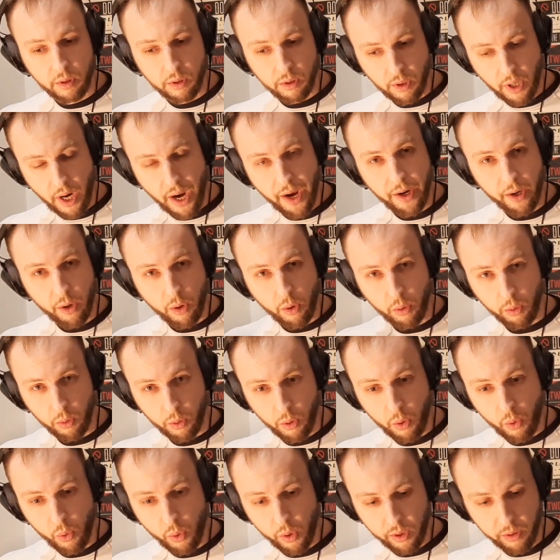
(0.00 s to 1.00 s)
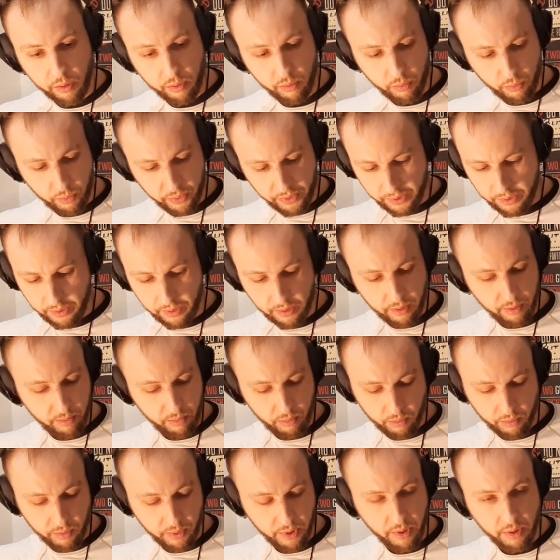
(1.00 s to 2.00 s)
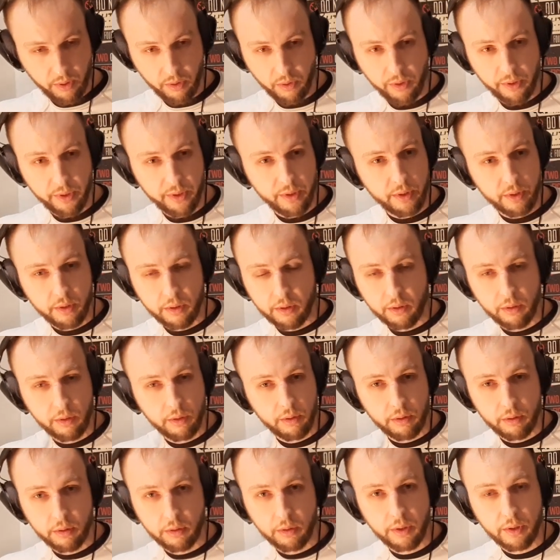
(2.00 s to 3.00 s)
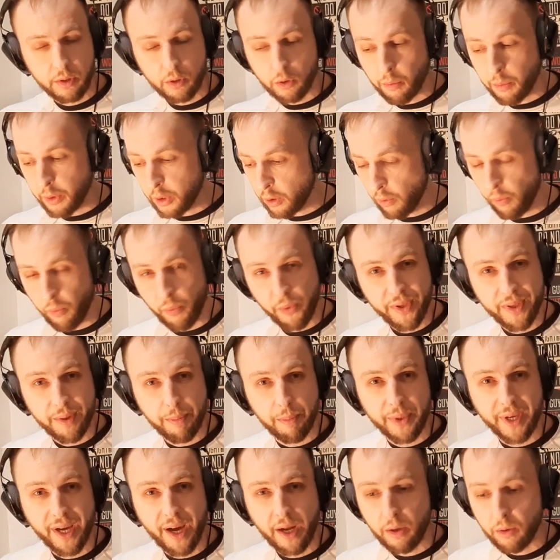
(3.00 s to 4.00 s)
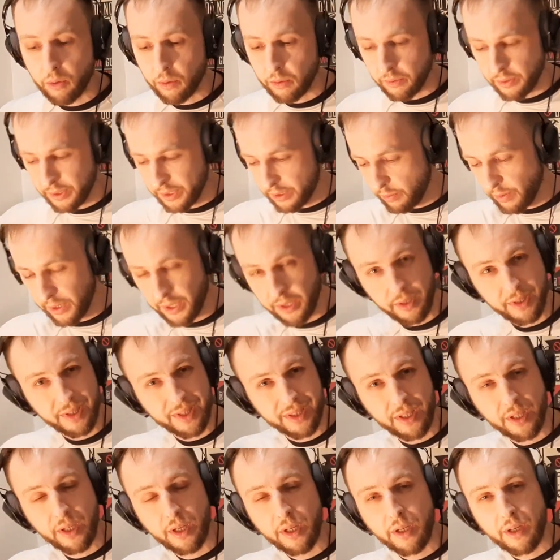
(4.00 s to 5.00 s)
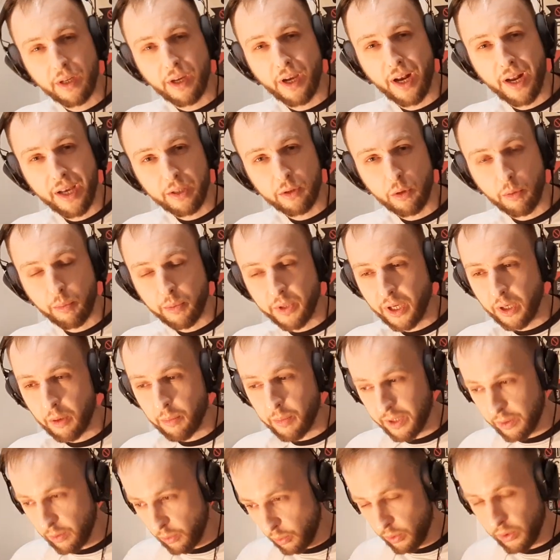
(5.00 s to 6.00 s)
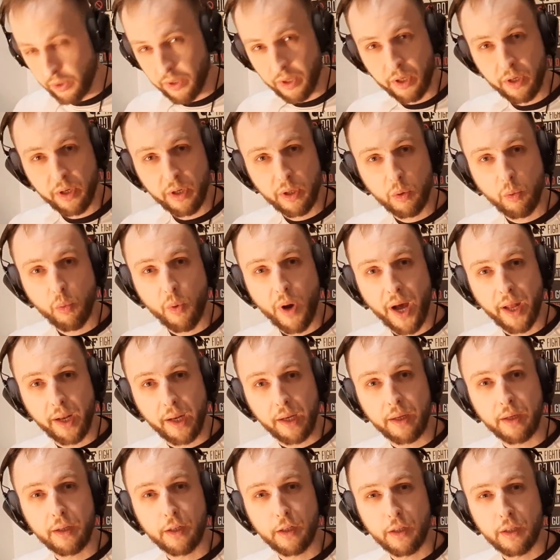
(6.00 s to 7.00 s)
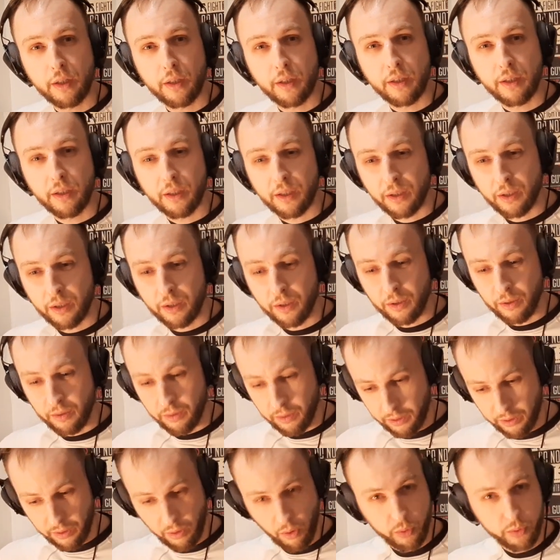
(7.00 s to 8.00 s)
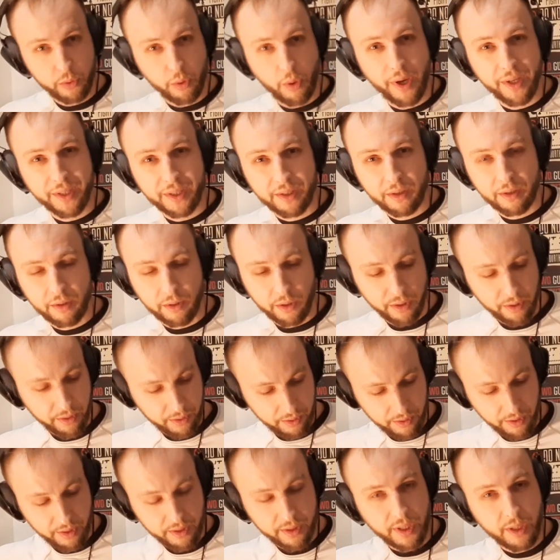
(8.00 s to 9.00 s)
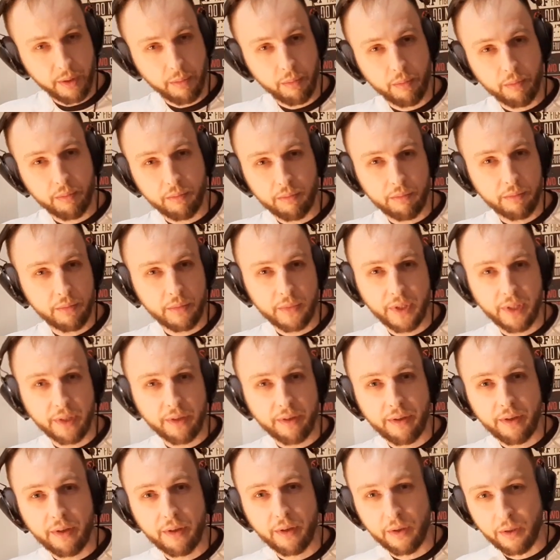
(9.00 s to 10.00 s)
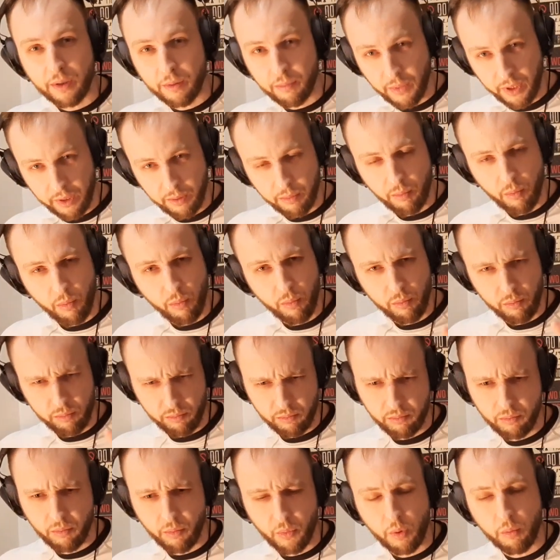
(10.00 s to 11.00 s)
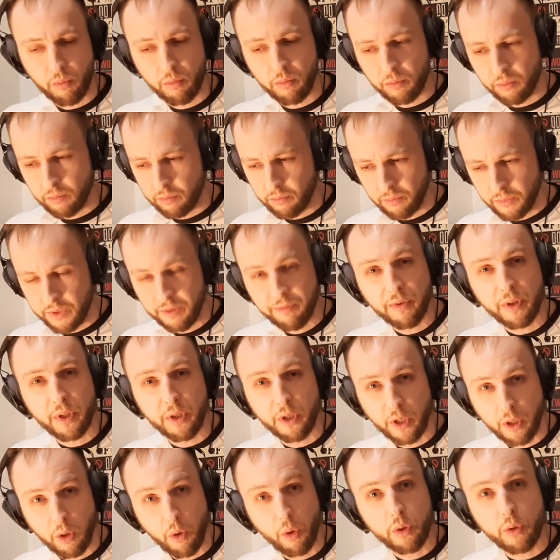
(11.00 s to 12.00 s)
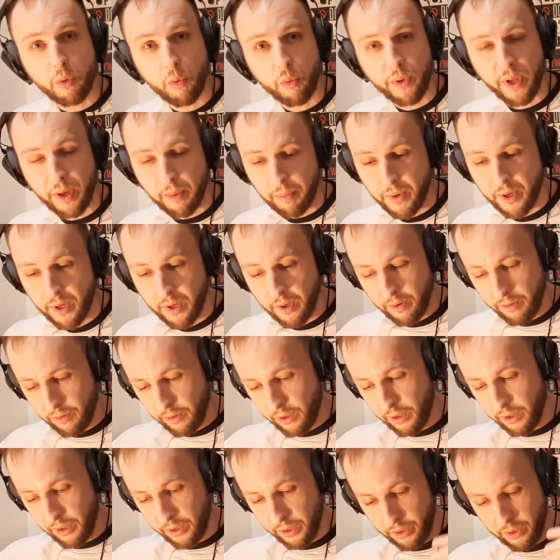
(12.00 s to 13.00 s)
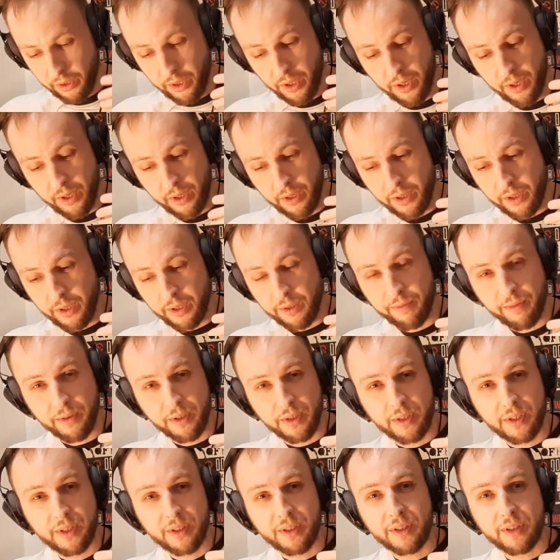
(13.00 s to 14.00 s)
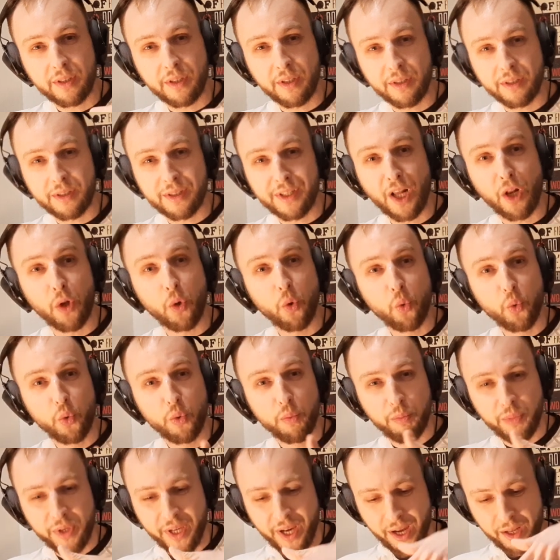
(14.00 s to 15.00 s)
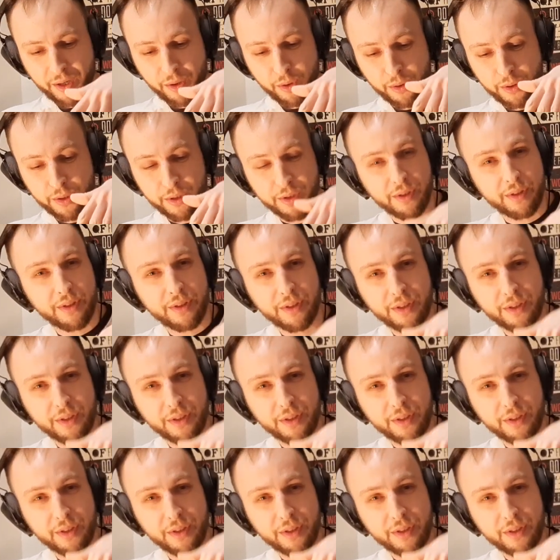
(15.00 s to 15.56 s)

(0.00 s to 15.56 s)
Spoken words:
higher or lower with this instrument or with the piano. This one is electro piano, but the real one, it also has strings the same like here, but more different, a lot of them. And if it's saloon piano, it